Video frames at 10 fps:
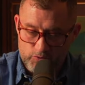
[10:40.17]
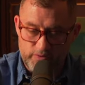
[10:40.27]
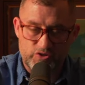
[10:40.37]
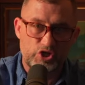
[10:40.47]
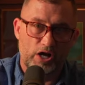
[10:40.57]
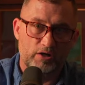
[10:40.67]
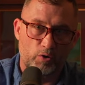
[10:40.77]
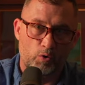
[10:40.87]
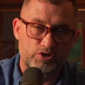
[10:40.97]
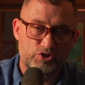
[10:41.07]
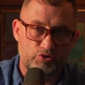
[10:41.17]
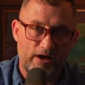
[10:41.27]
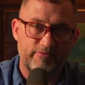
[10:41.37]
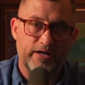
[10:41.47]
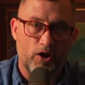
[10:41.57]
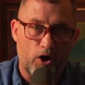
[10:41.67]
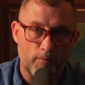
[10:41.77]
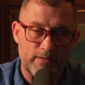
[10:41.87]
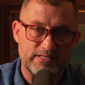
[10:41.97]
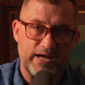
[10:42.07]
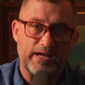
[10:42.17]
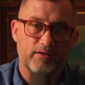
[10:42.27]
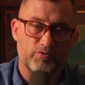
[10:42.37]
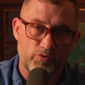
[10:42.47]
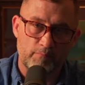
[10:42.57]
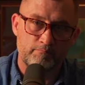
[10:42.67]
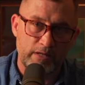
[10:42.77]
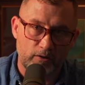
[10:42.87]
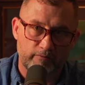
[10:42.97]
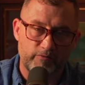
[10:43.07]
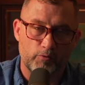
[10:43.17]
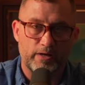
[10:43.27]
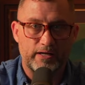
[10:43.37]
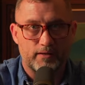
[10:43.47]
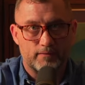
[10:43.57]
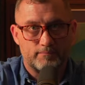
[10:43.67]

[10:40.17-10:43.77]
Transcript: with Chuck Norris driving an army tank through the middle of the arena?